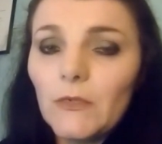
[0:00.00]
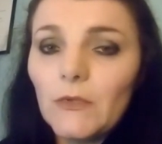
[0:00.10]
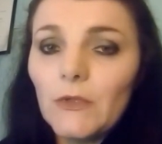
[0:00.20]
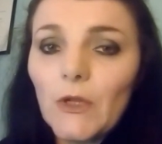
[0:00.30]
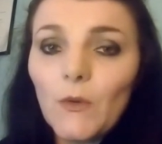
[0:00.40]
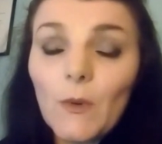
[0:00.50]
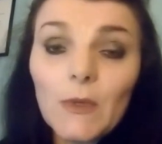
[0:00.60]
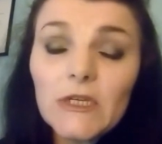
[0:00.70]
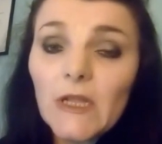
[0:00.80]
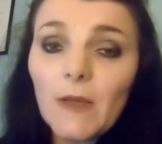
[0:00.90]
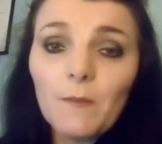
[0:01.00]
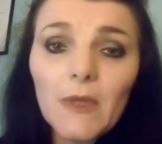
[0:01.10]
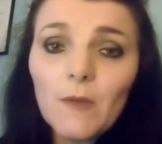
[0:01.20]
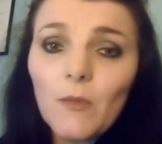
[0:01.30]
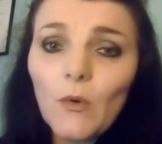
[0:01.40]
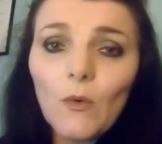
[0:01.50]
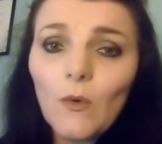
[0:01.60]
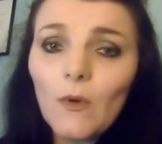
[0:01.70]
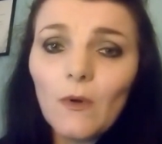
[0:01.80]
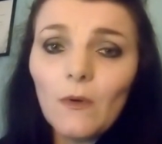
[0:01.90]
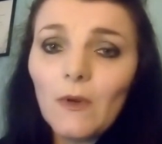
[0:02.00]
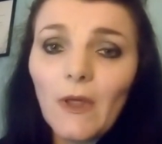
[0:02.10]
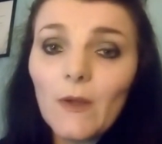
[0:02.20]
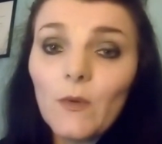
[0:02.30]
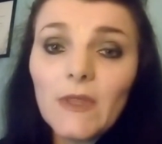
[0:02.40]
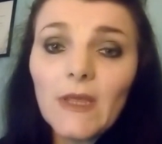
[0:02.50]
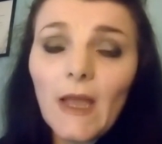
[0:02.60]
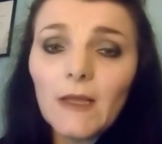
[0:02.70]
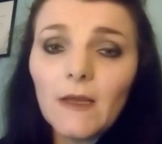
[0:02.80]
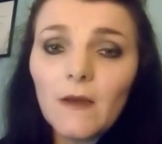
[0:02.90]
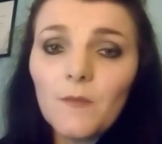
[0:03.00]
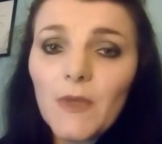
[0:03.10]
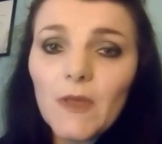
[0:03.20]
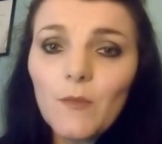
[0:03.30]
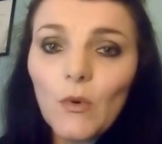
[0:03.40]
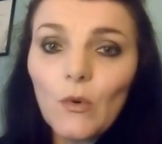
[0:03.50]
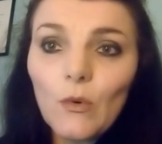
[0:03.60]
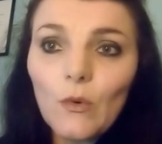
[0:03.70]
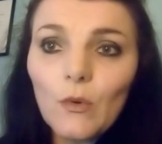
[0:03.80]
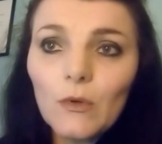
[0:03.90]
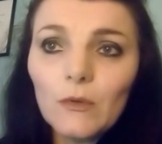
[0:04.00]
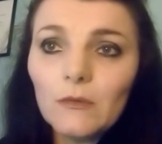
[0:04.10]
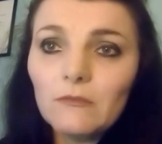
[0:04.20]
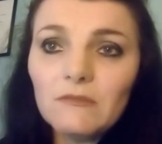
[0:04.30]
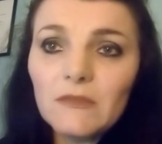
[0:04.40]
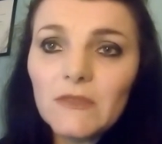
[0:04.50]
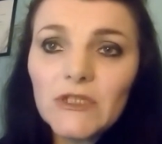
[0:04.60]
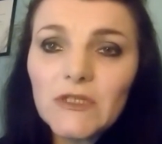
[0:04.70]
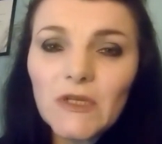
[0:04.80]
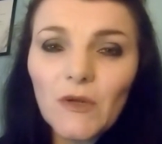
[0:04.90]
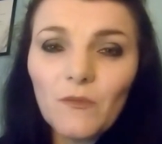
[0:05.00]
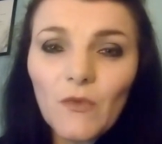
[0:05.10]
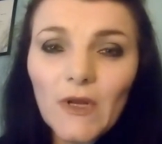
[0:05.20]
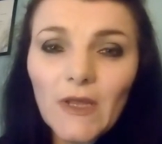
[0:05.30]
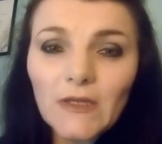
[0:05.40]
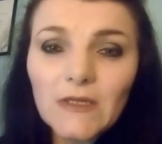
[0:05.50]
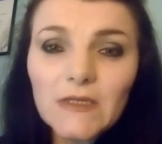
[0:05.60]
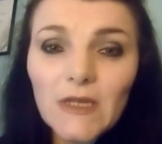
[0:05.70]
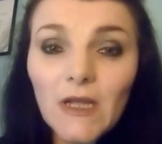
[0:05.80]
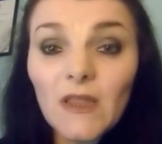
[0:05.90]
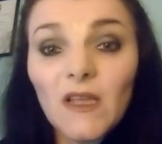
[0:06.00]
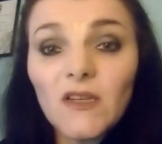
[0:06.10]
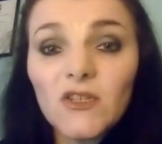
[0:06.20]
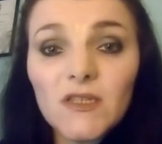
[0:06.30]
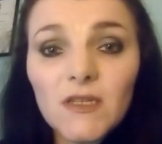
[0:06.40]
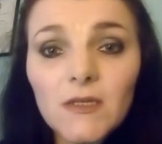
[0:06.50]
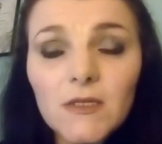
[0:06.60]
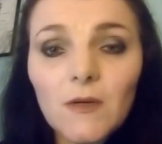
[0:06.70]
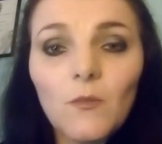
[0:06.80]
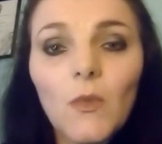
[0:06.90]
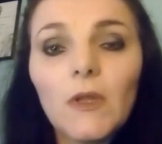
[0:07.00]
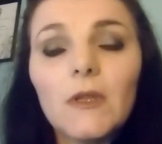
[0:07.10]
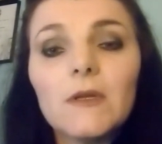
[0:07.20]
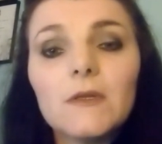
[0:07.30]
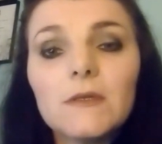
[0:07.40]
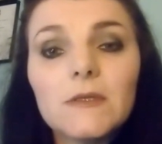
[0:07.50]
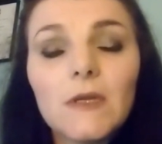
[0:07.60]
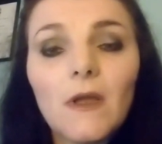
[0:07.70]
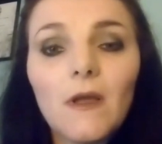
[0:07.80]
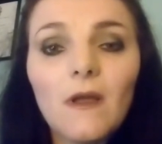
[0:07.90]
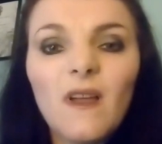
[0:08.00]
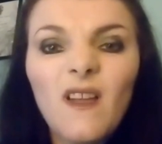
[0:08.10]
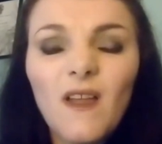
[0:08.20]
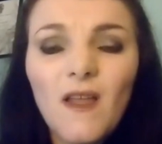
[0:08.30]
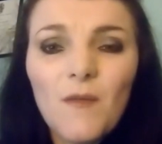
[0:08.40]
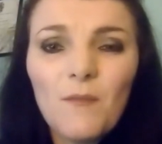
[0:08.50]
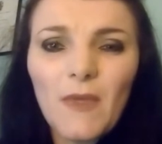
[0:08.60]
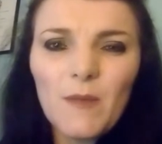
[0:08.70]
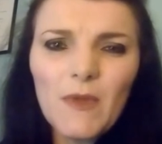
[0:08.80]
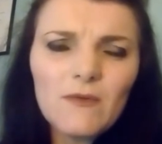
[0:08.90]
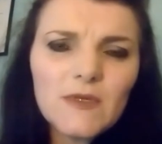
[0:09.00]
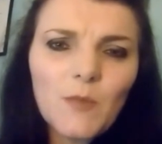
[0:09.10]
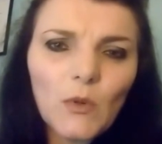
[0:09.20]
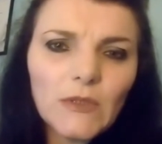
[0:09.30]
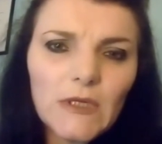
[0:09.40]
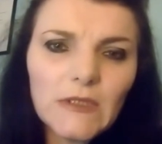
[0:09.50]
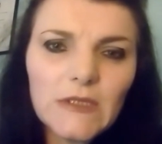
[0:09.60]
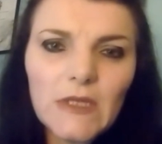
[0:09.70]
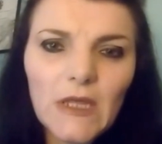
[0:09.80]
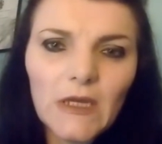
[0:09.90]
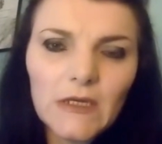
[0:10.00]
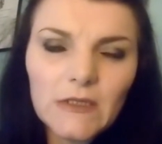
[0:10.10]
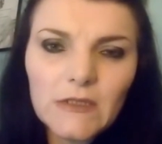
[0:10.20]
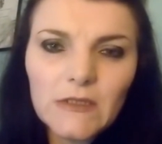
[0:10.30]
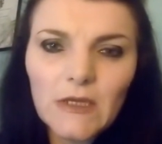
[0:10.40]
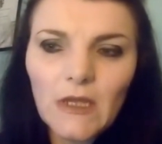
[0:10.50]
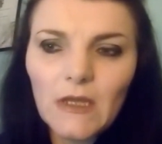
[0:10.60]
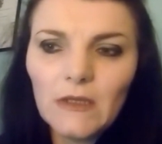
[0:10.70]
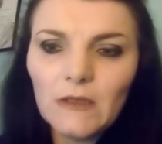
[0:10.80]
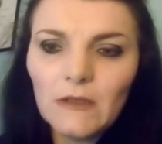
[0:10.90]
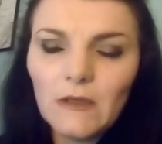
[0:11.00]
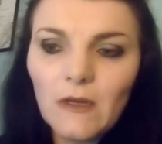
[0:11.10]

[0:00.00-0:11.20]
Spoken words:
which again, people, like with the anger, people just don't really understand. They just see someone that's maybe responding to things in